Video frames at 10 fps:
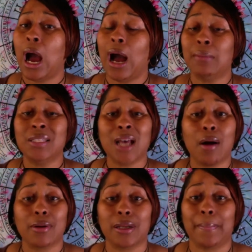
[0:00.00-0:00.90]
I'm
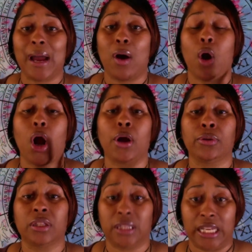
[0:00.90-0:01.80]
talking about
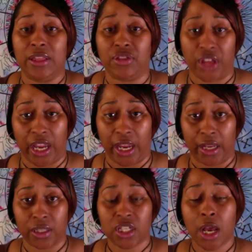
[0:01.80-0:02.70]
earthy
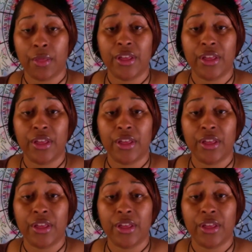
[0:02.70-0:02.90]
things.